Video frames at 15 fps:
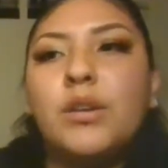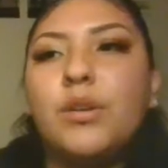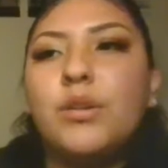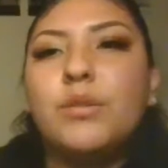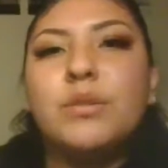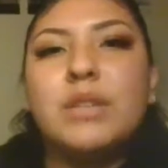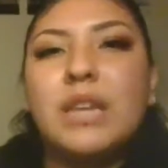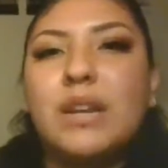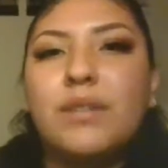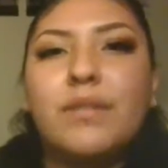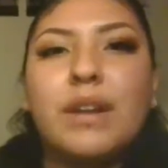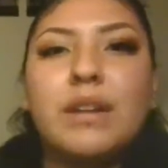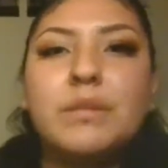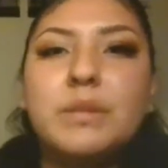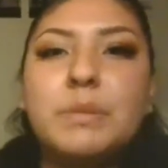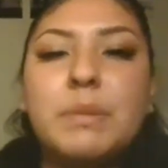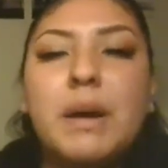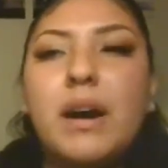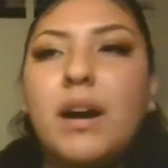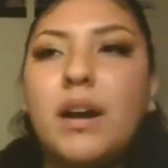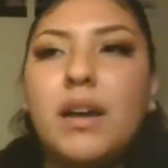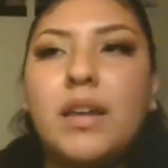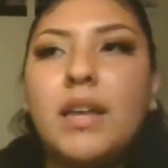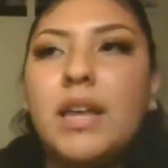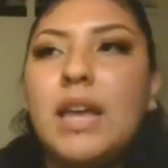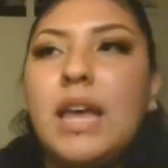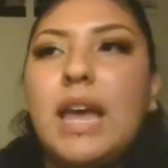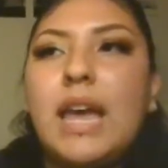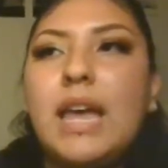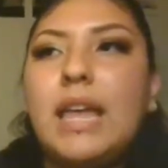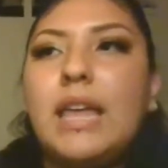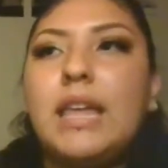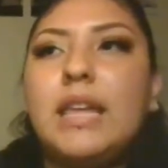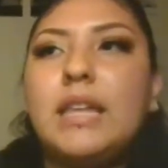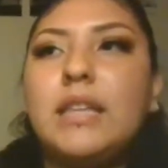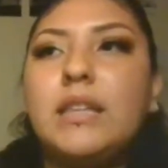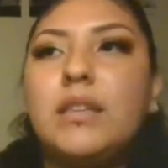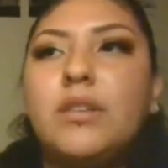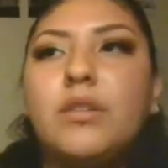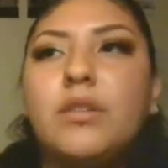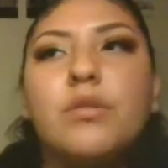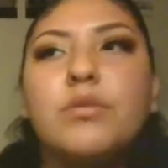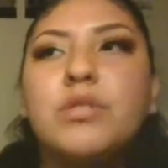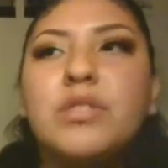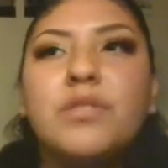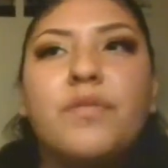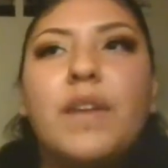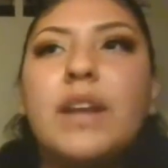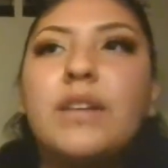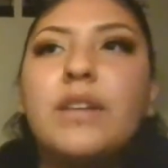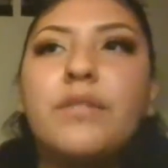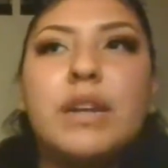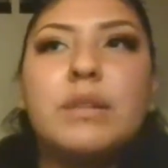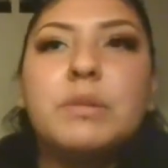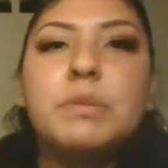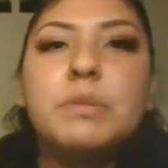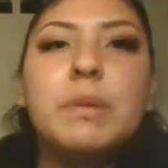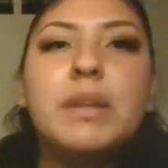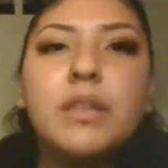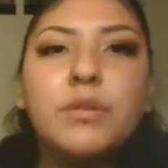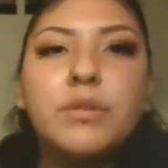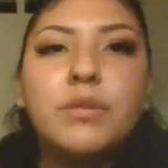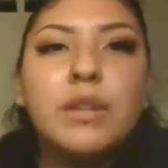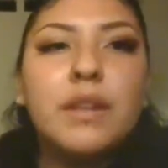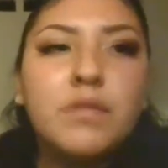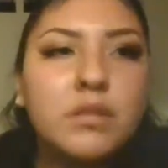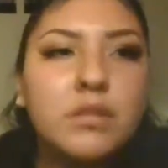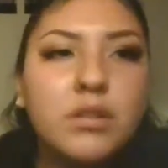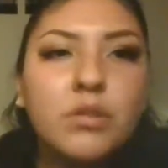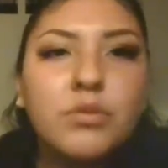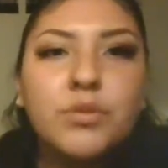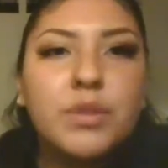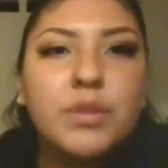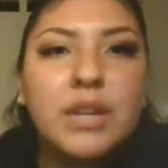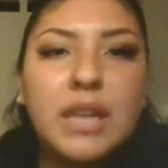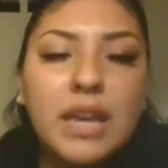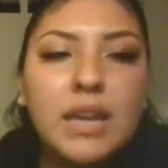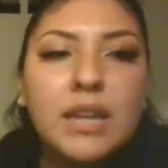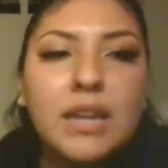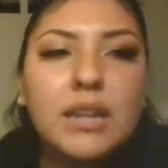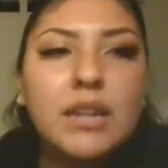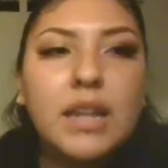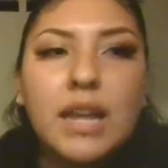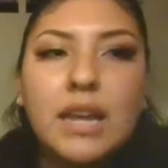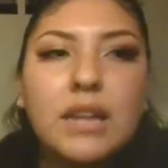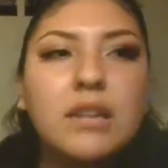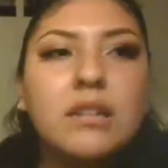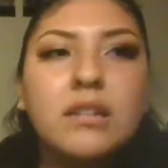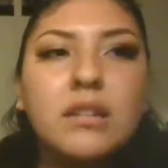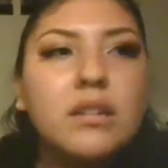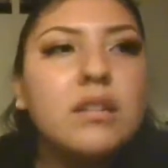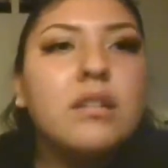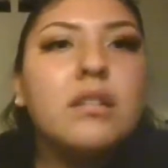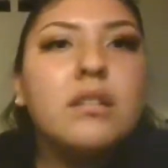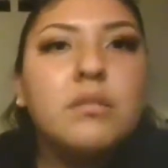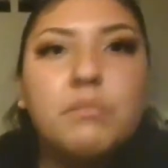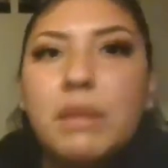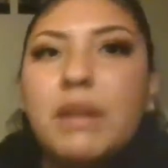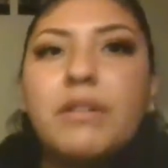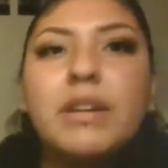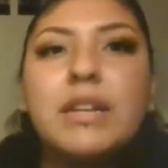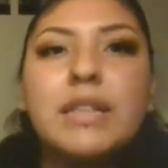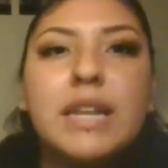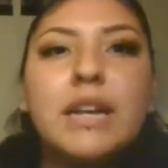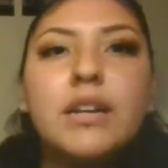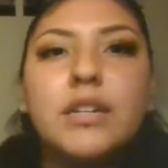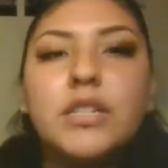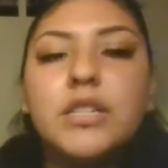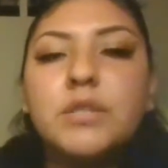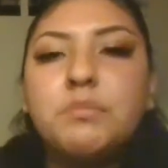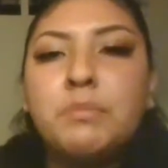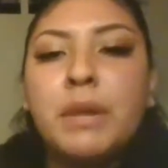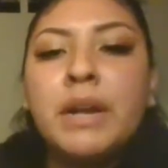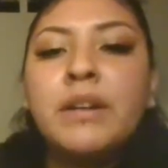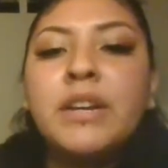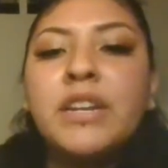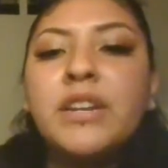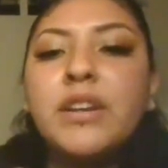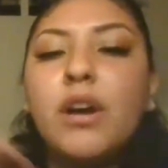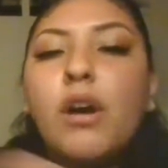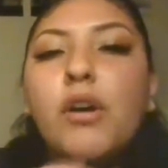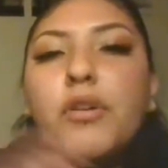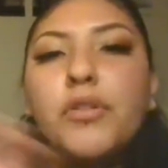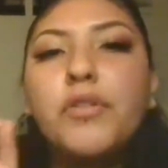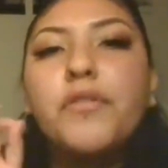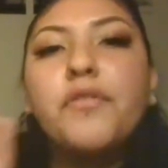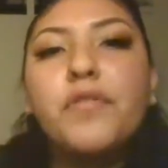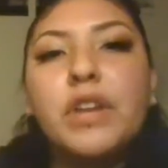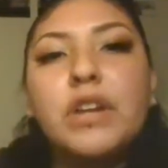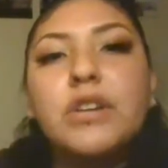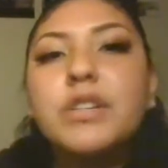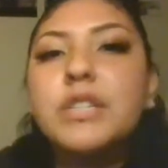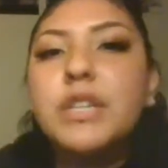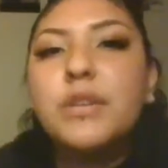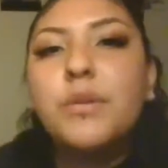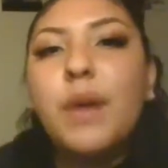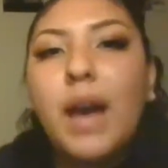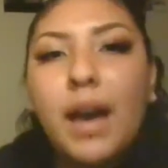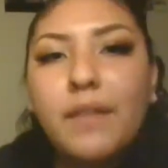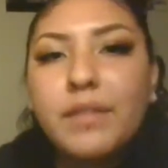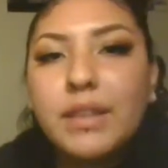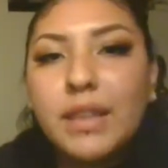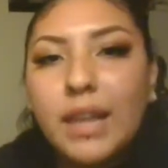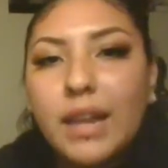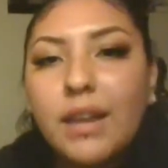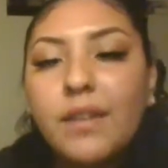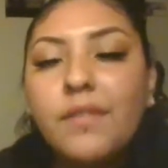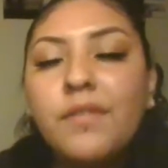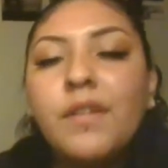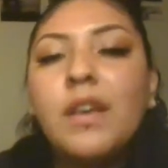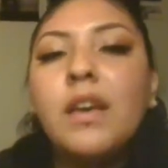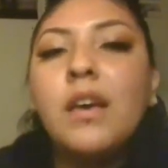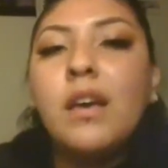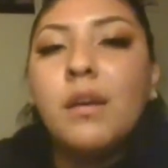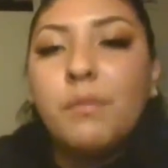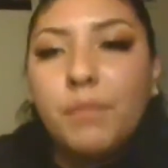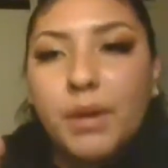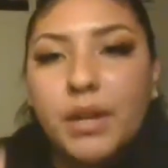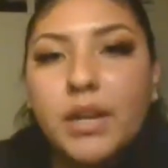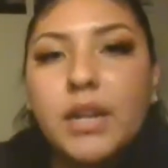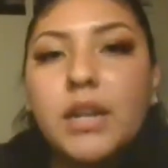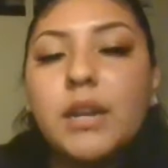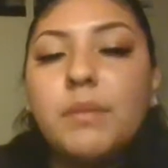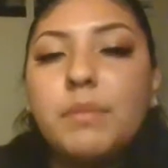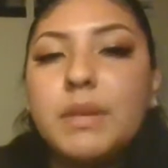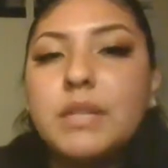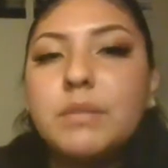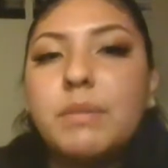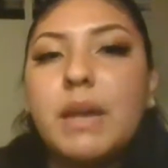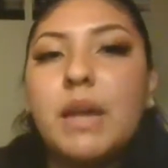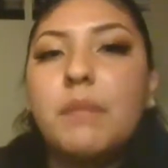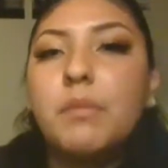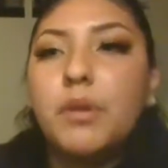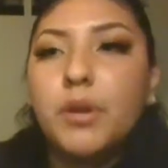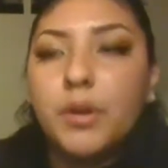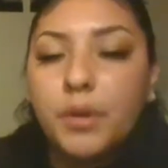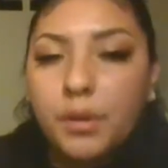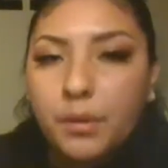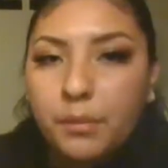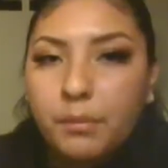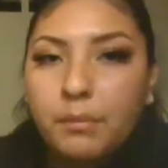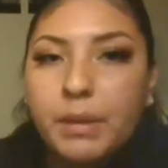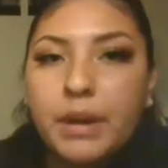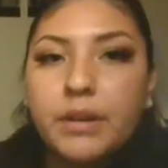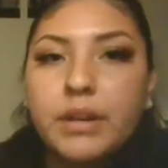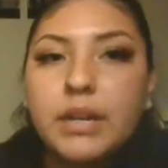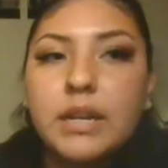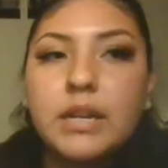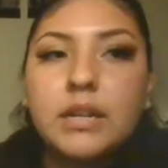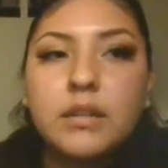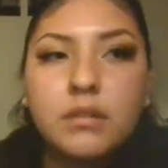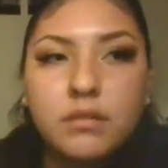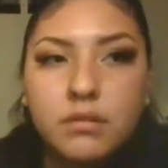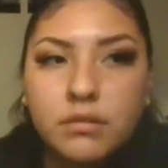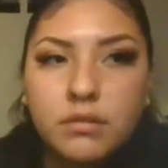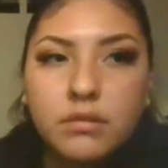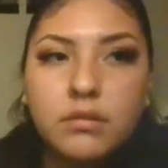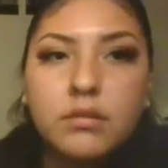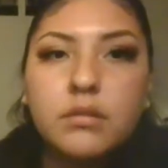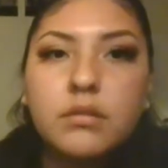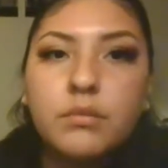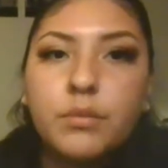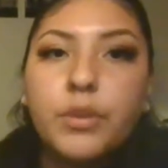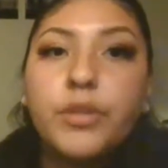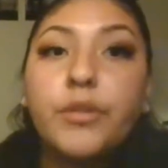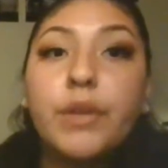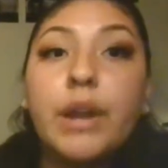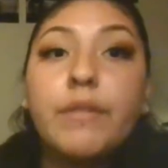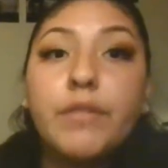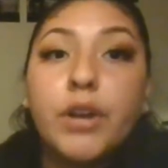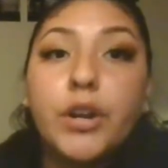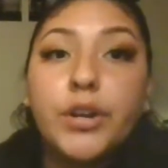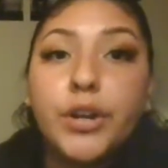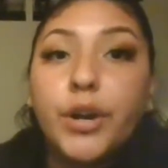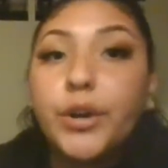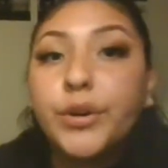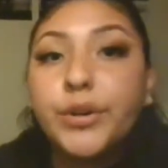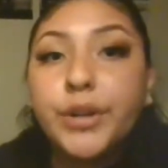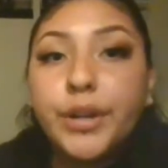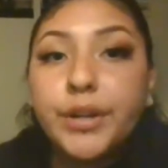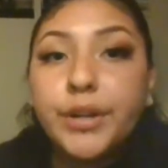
I'm saying, a random spot, and just find a random spot that you'll never go to again. Like, bury it there. Just bury all the fears that you have in life. Put it in a piece of paper. Bury it with graveyard dirt.